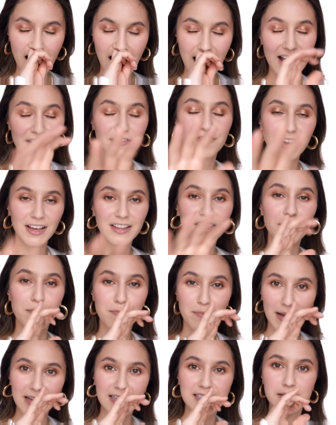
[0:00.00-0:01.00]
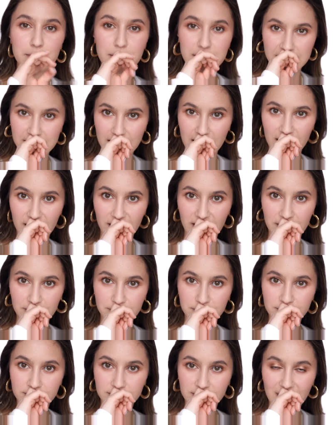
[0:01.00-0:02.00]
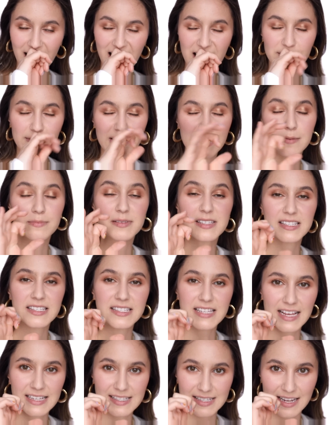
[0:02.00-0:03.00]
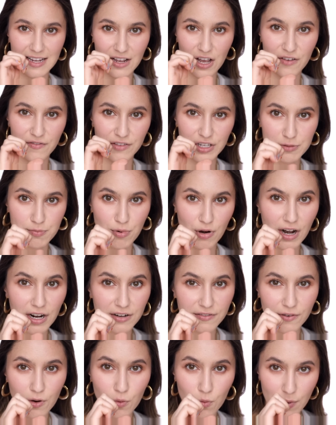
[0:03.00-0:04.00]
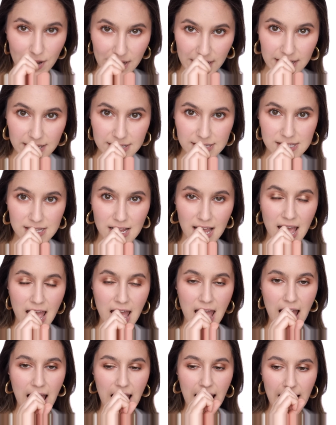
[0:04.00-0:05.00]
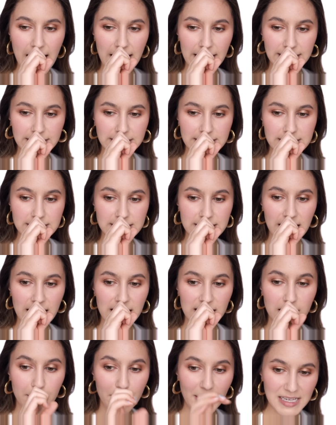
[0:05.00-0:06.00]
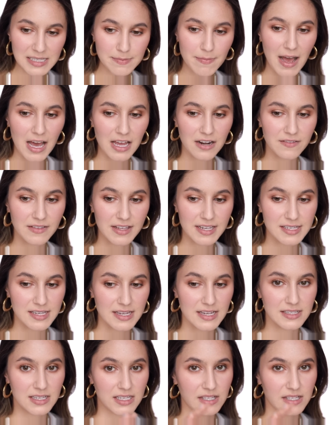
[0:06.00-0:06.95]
I have found the best mascara. I've been obsessing over this product for weeks and the best part of this is